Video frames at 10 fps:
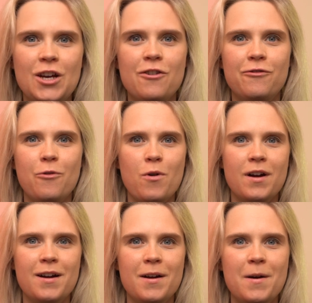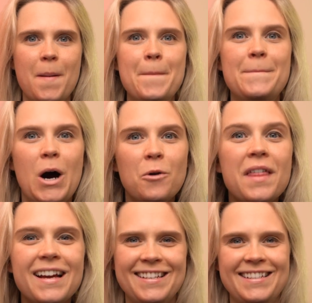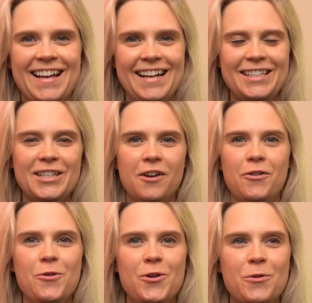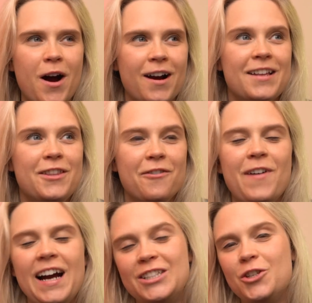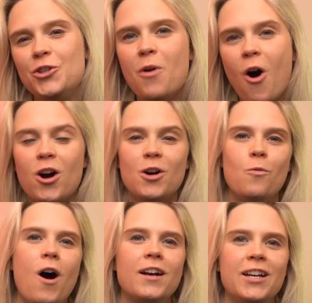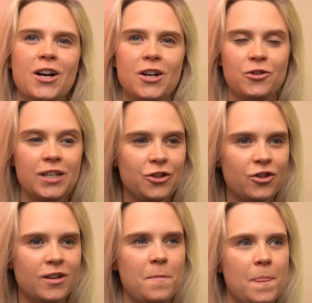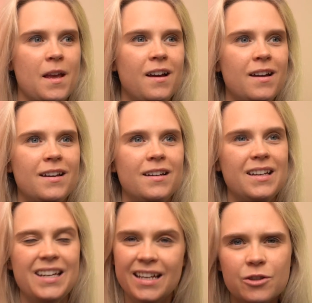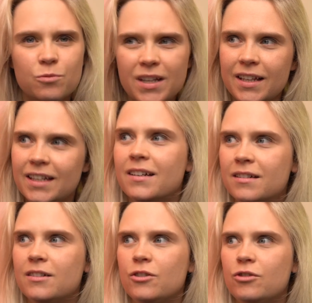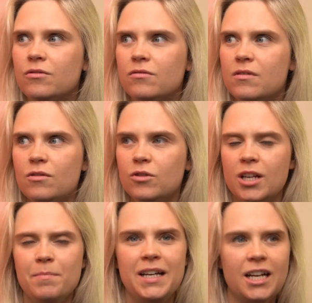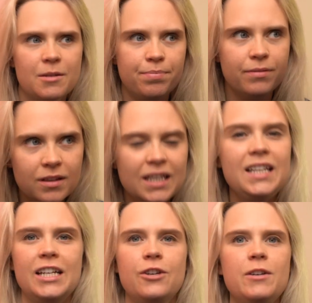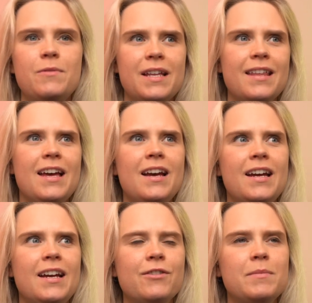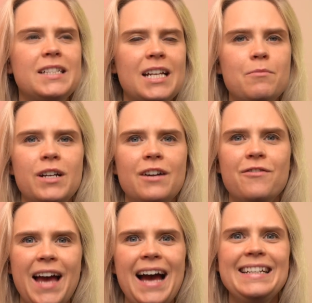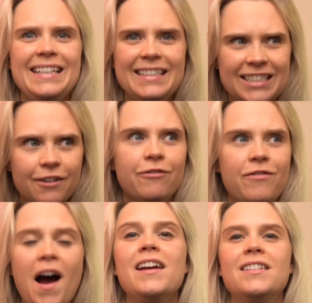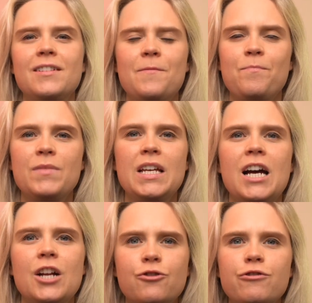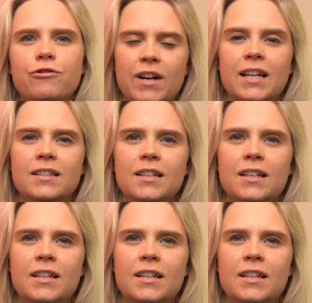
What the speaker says: for both sides of who you are, the fact that you are a walking contradiction, is really something I completely agree with from the standpoint of that defines a true friend.